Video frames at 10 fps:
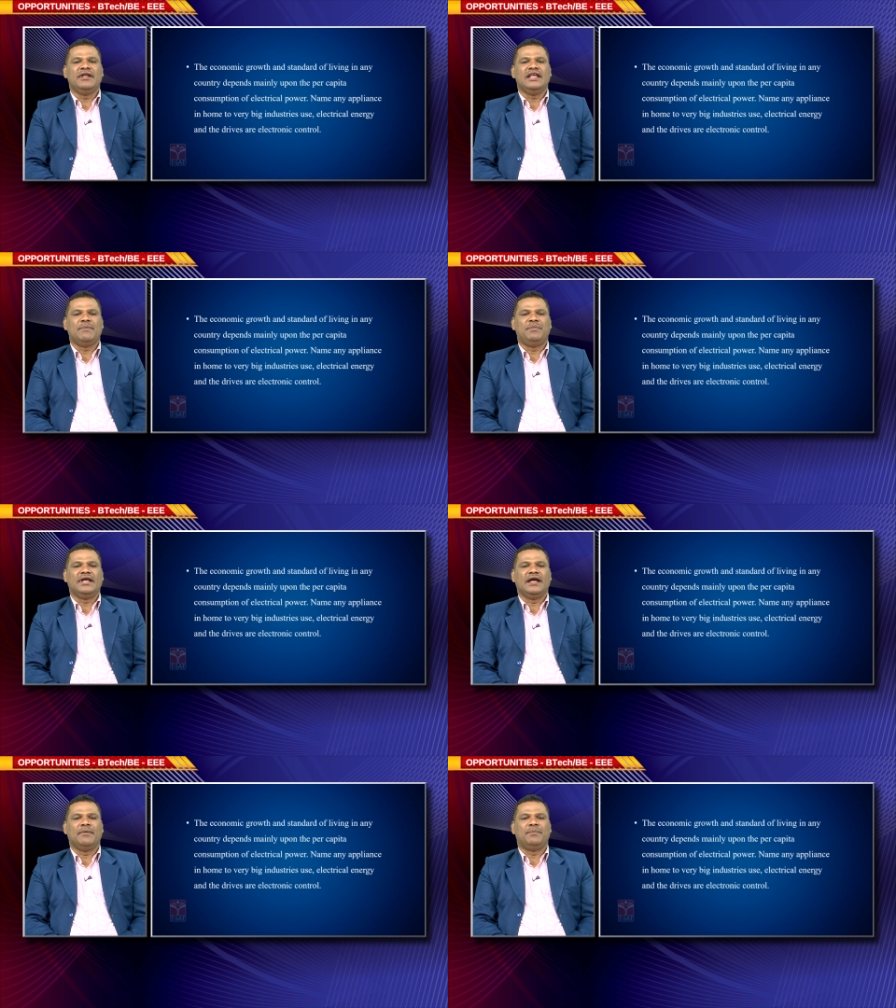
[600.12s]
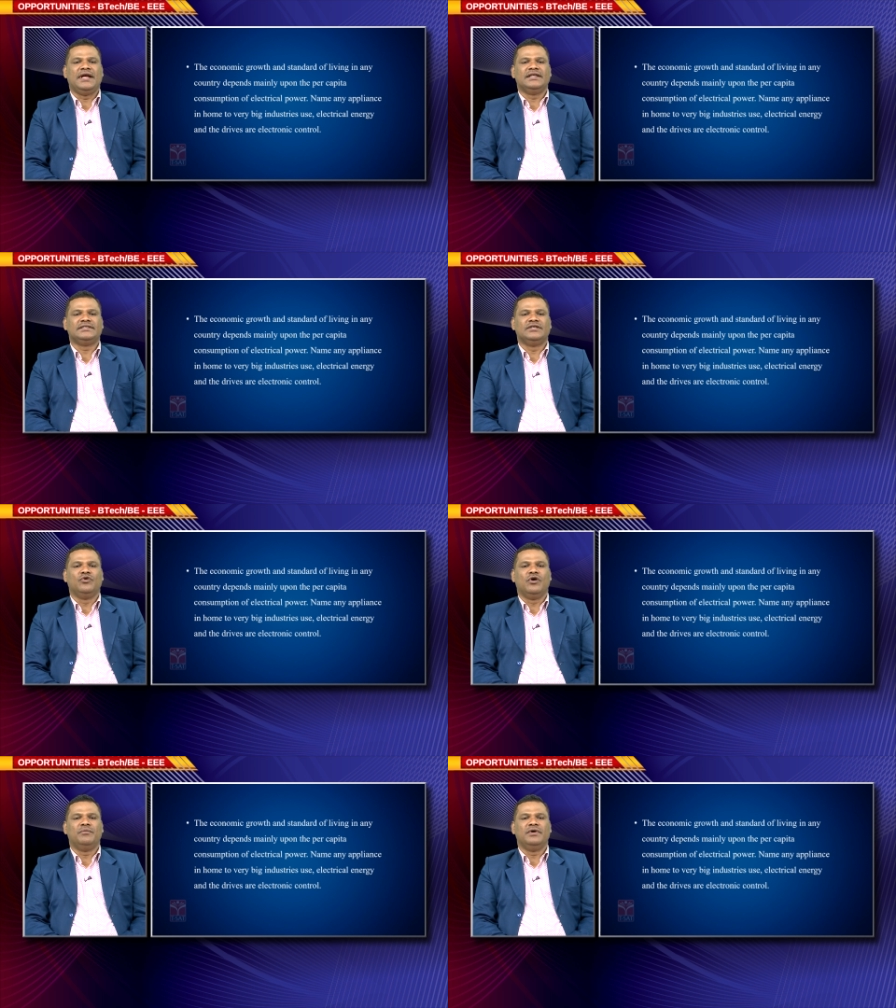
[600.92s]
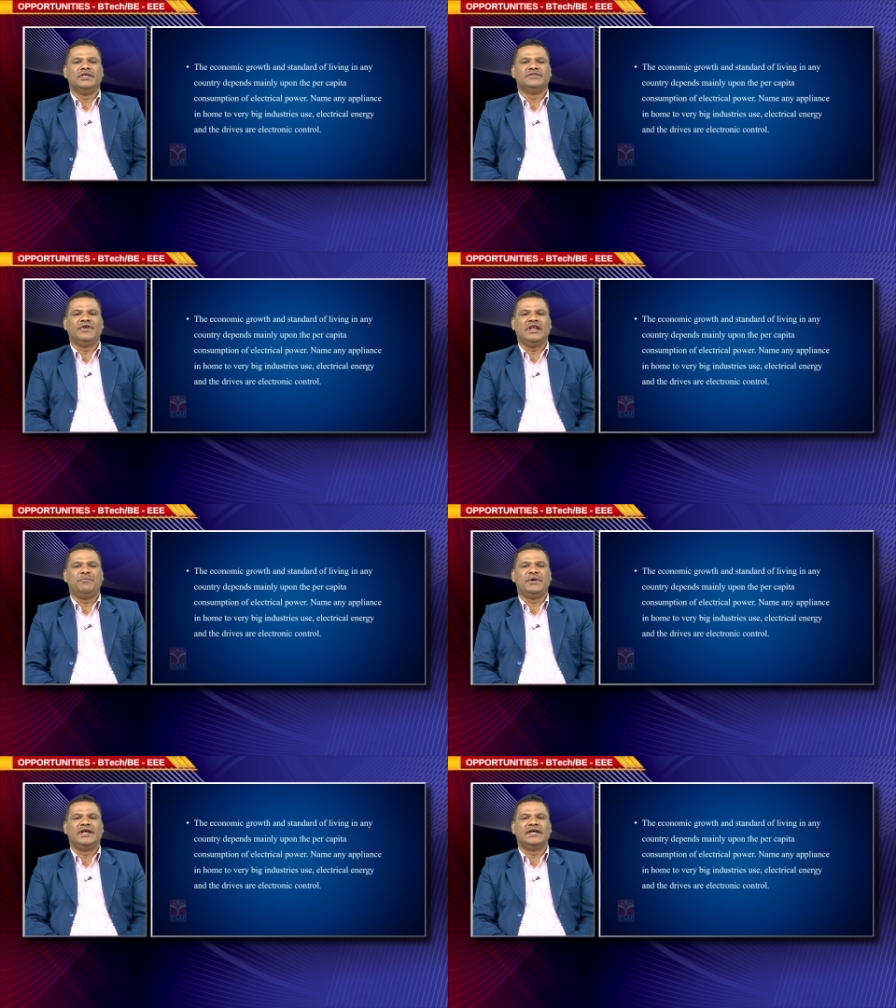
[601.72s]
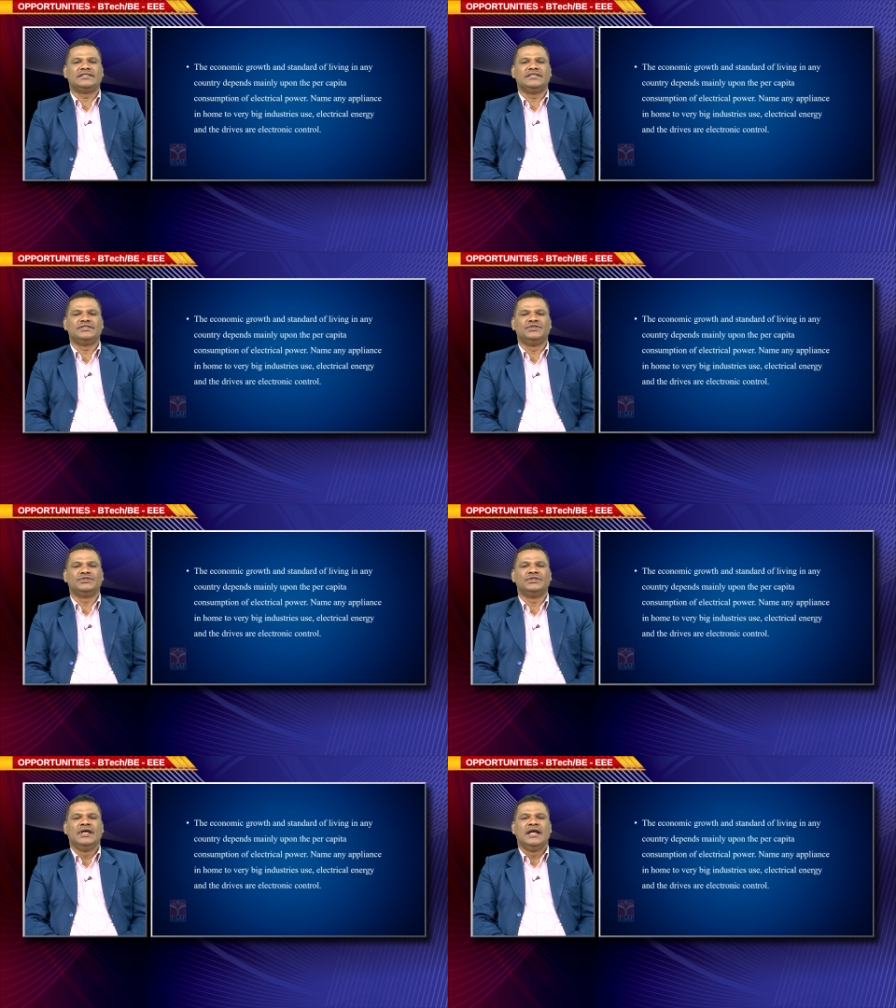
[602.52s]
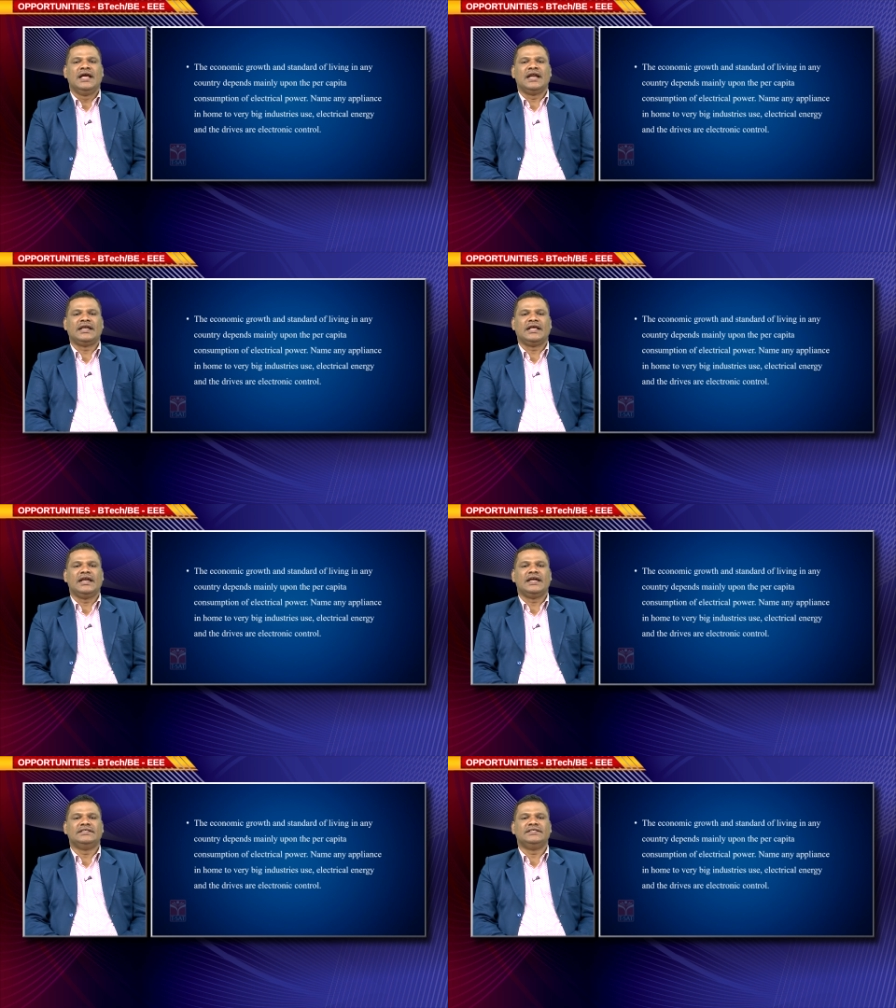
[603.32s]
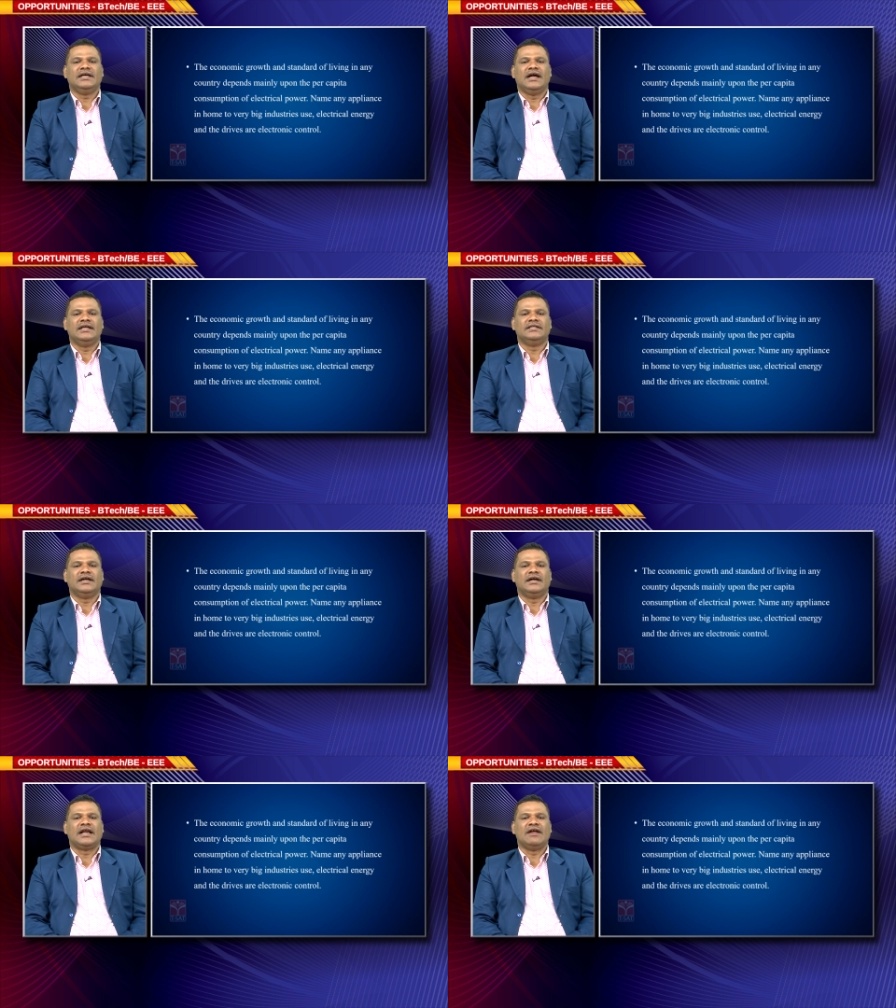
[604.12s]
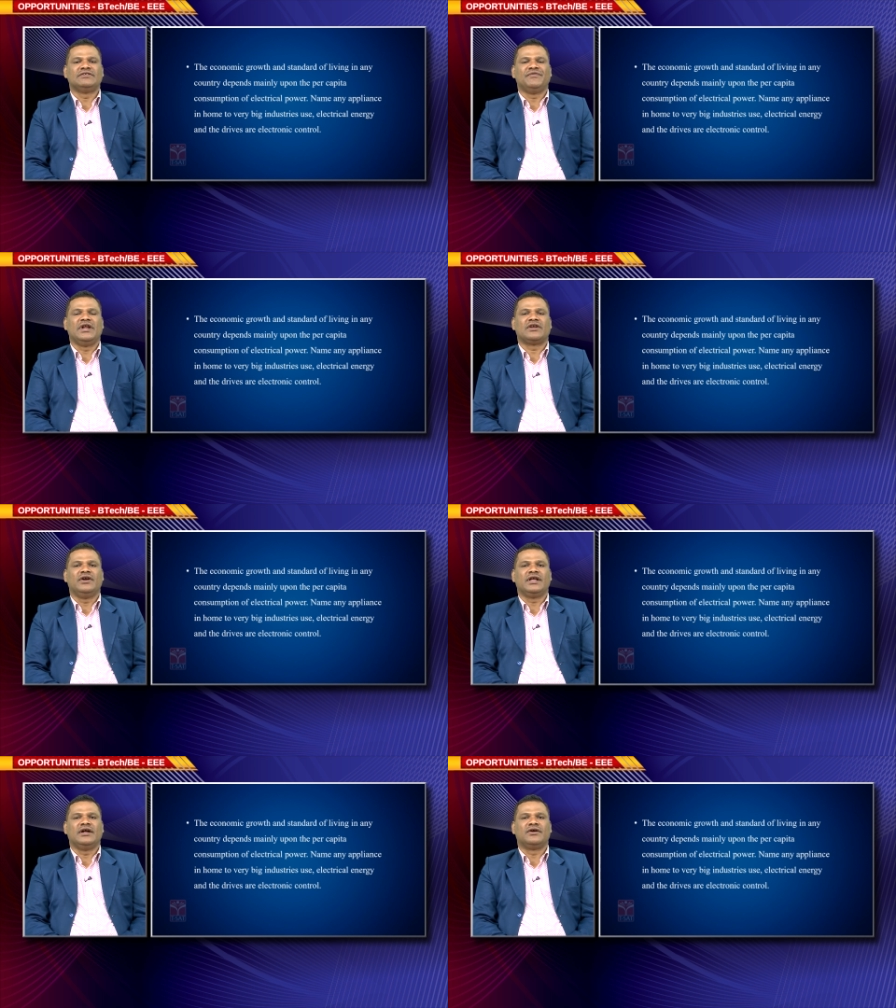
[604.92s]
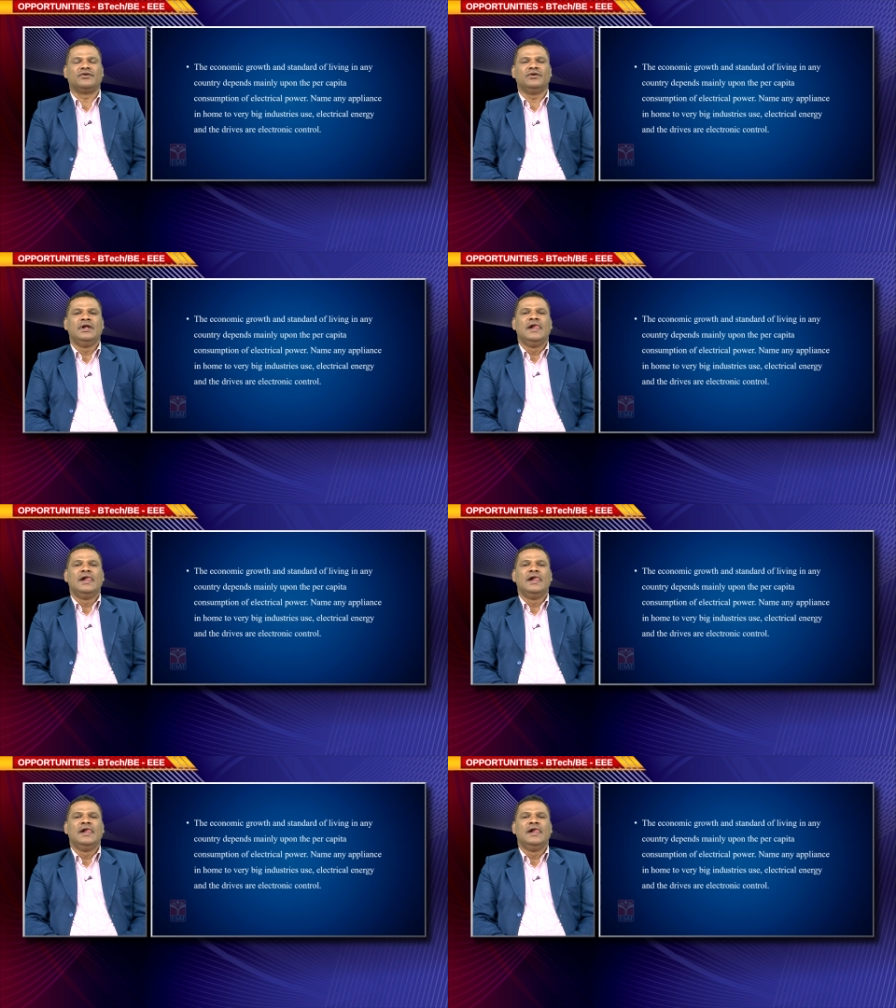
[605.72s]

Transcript: any appliance in home is very big industries use electrical energy and the drives of electronic control.